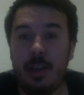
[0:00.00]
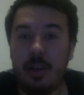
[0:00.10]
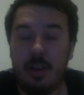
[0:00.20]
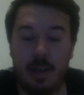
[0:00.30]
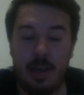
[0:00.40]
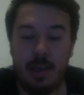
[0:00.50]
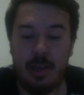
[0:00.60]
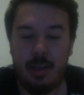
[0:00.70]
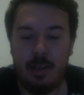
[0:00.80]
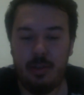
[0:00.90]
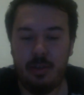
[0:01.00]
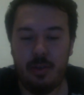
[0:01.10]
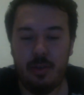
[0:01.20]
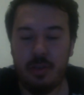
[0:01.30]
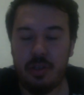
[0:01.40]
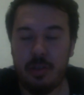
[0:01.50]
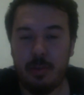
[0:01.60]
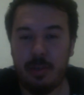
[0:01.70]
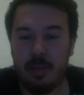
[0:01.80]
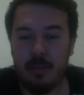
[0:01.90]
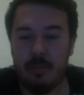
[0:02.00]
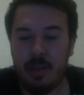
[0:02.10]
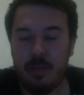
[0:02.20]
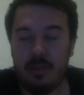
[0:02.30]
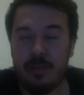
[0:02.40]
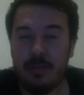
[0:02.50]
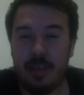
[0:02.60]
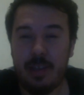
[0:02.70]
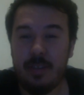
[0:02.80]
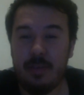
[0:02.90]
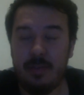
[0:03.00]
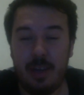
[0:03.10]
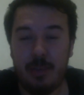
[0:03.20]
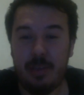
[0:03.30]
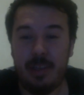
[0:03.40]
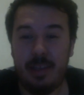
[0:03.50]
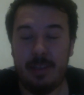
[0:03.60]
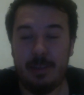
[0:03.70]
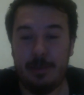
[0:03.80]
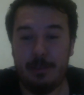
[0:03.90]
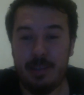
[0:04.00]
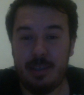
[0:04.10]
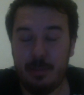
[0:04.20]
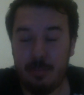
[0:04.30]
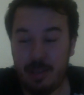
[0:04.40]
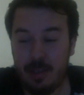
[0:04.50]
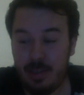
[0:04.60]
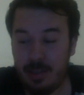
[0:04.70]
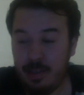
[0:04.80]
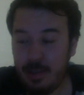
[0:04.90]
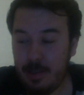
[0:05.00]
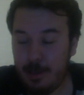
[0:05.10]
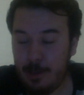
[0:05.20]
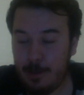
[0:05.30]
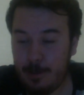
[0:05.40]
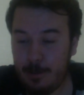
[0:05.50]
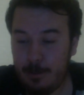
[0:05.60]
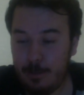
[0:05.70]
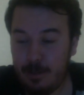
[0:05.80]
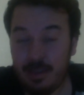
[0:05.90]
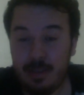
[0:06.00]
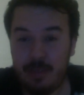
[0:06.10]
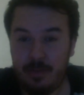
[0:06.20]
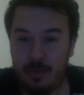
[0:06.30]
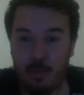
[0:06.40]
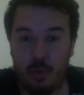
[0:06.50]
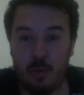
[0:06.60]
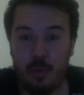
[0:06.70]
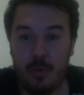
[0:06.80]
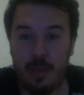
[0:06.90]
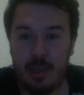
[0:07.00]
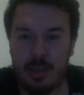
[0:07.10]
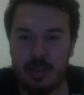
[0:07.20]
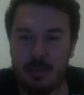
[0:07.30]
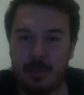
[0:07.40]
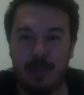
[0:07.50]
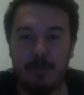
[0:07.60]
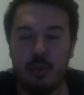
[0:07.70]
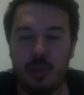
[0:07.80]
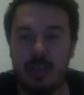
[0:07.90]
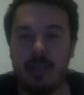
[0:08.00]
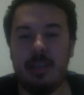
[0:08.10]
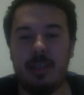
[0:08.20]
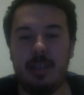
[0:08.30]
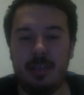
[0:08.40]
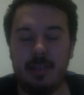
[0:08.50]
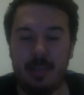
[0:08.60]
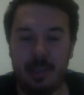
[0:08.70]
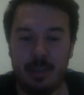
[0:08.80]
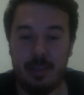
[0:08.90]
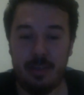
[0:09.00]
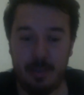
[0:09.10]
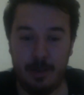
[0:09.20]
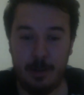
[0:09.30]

Reigen, the gym club, any of his friends, family. He's completely distanced from it all, and he's just being bullied, and he's just in this